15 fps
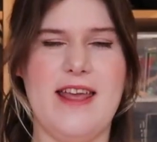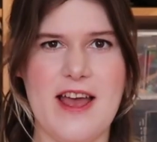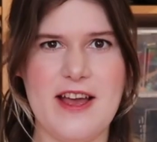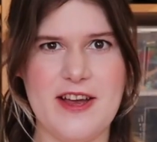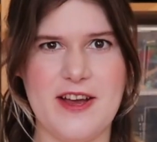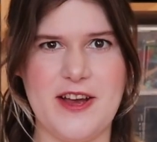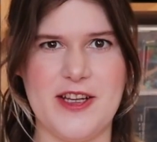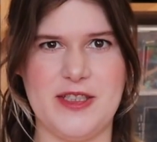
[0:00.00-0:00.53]

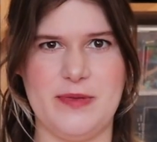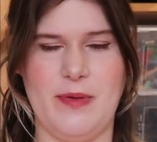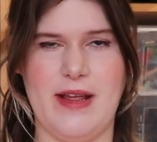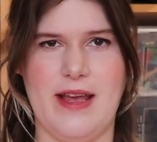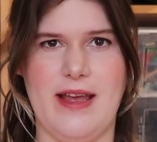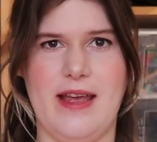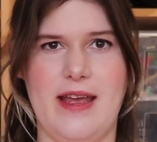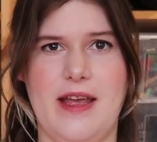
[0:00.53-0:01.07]

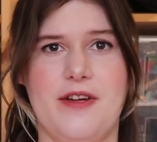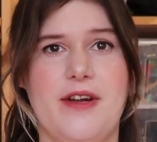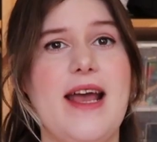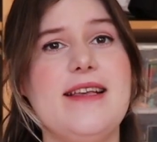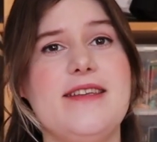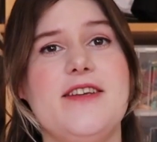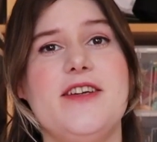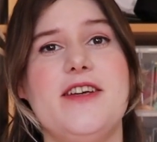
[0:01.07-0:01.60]
Neaco.Cosplay here.
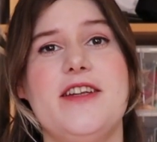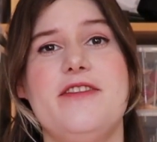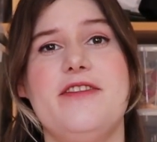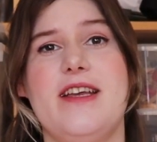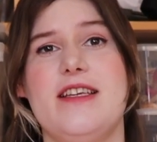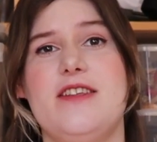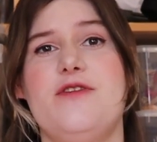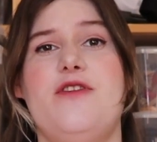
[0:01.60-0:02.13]
As you could have
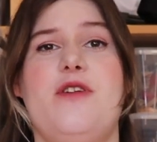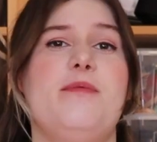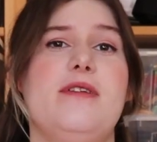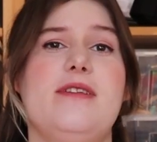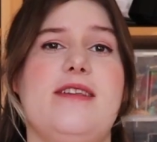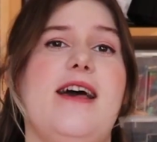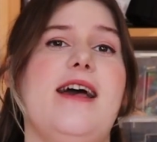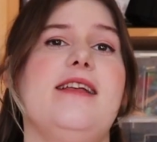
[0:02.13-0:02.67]
guessed from the
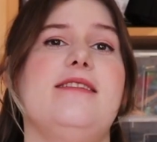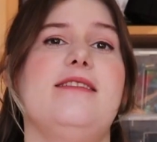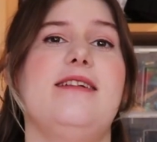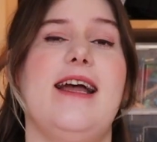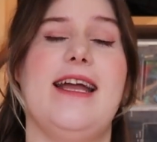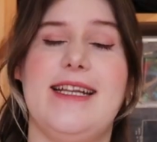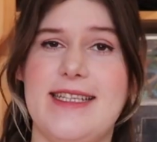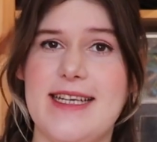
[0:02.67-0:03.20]
title,
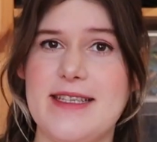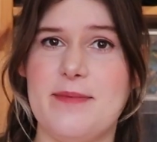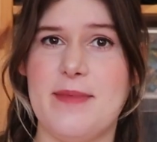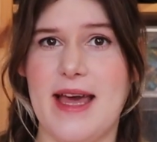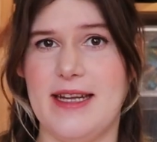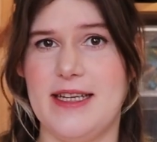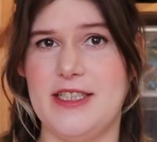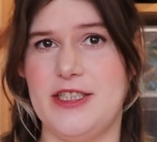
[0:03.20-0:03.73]
I did
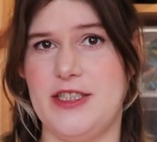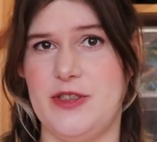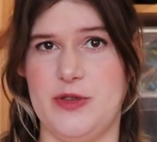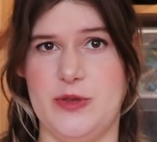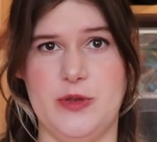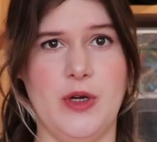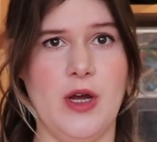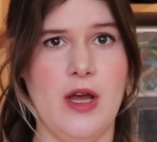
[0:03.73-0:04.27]
manage
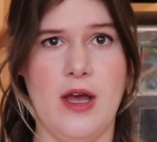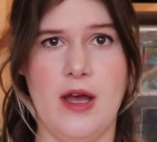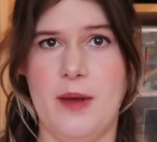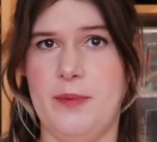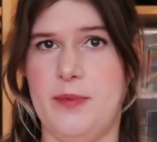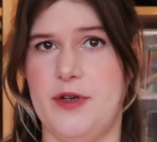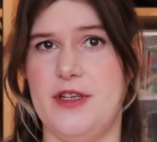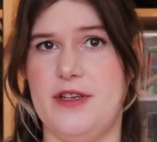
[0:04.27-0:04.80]
to
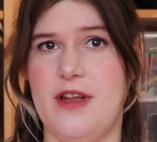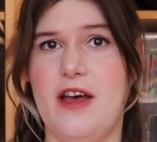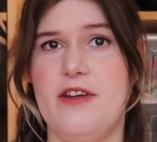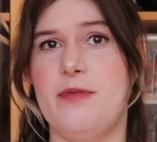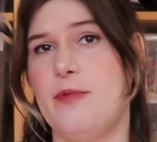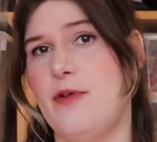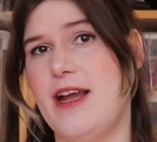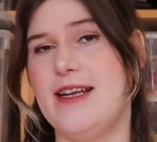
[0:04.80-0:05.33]
put
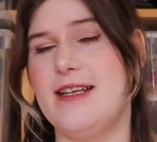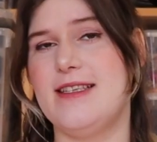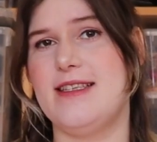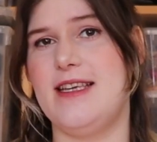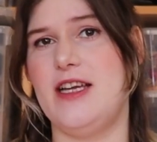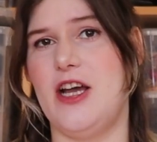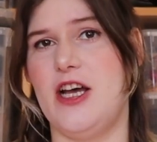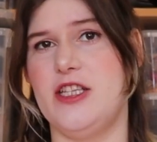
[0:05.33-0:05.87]
enough
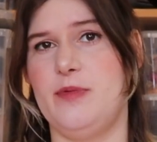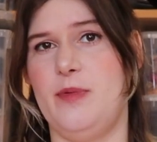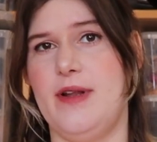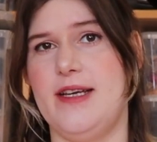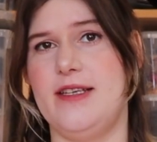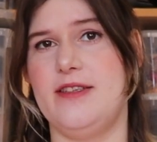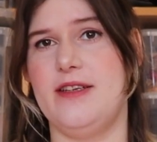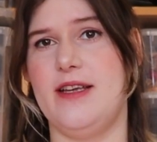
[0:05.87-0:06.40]
pregnancy
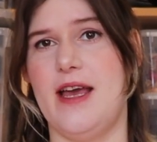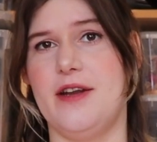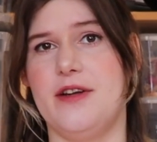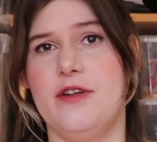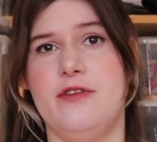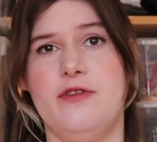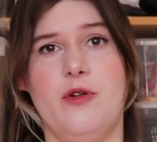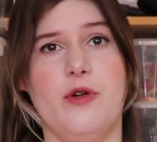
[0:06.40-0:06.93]
cosplays
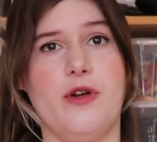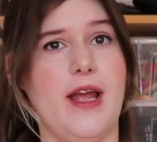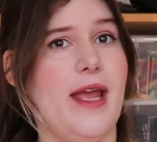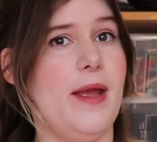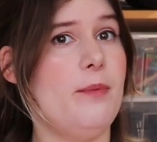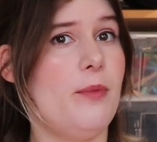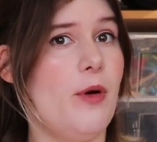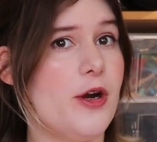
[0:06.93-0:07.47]
together for
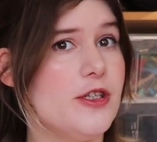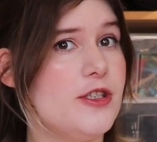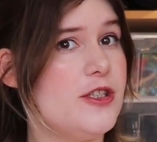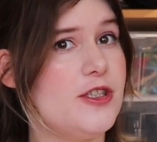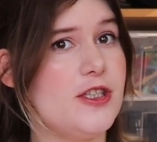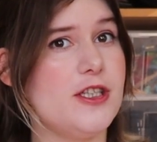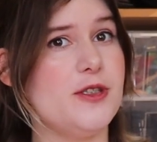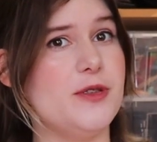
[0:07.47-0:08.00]
a part
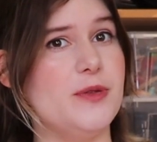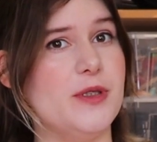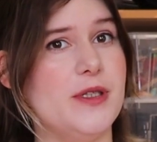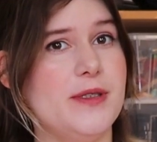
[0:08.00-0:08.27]
2.